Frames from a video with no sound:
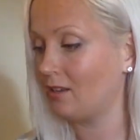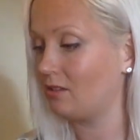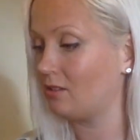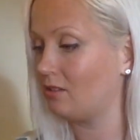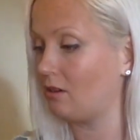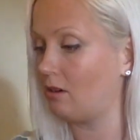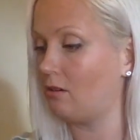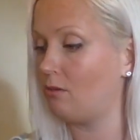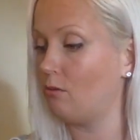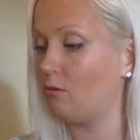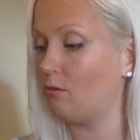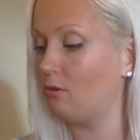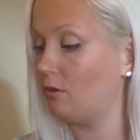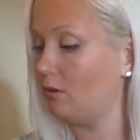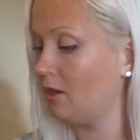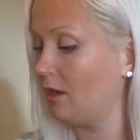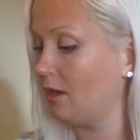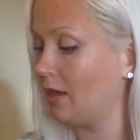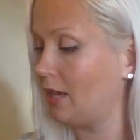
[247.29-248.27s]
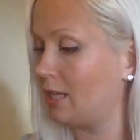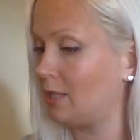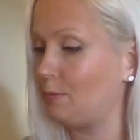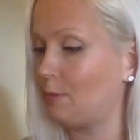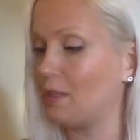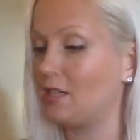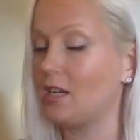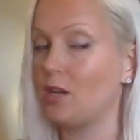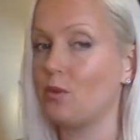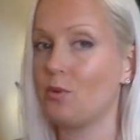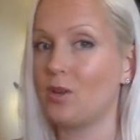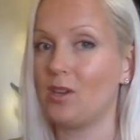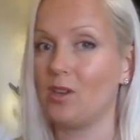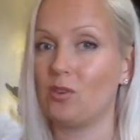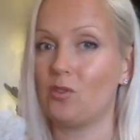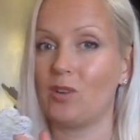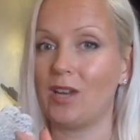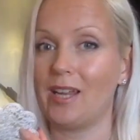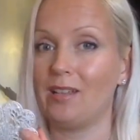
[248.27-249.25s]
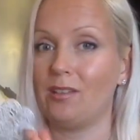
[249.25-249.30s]
So especially when you're
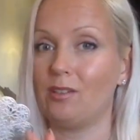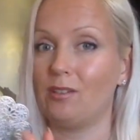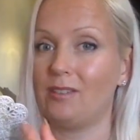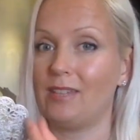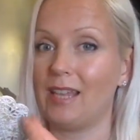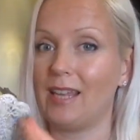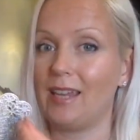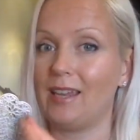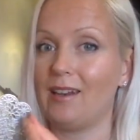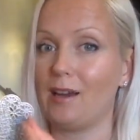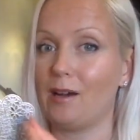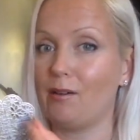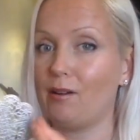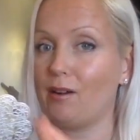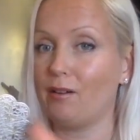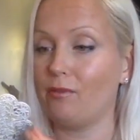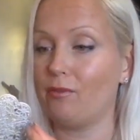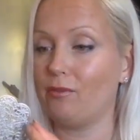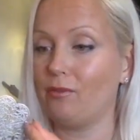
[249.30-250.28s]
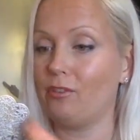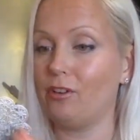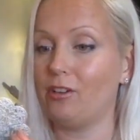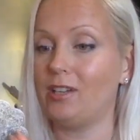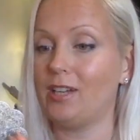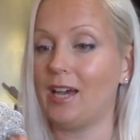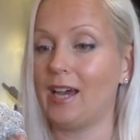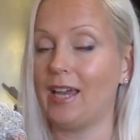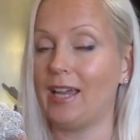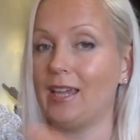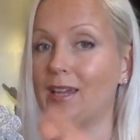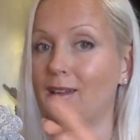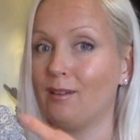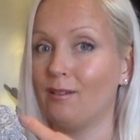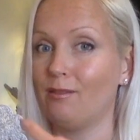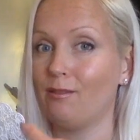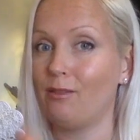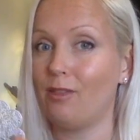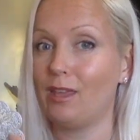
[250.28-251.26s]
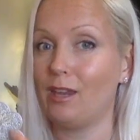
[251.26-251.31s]
trying to take it out of the die,
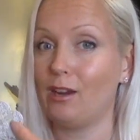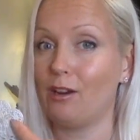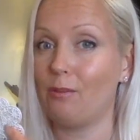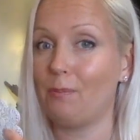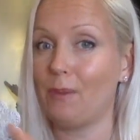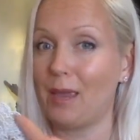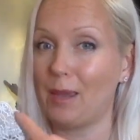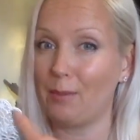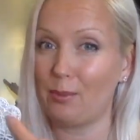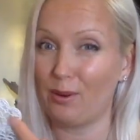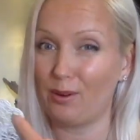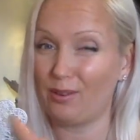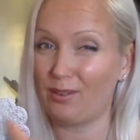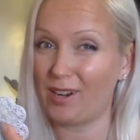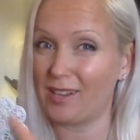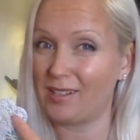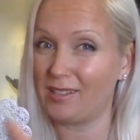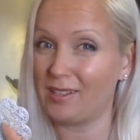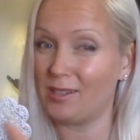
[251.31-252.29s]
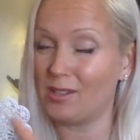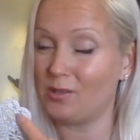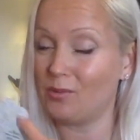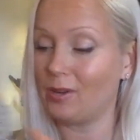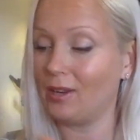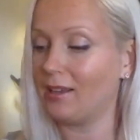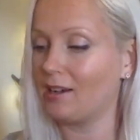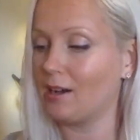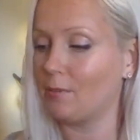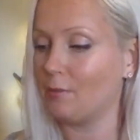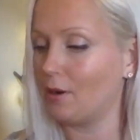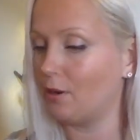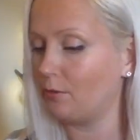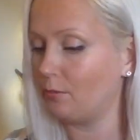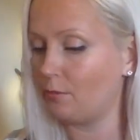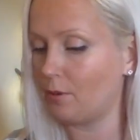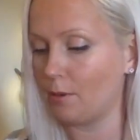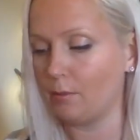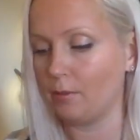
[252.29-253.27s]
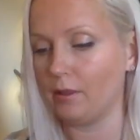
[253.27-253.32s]
thinner paper doesn't really come out
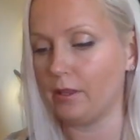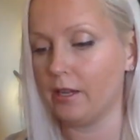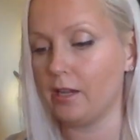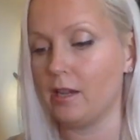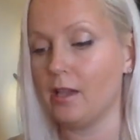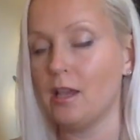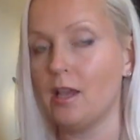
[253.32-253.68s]
properly.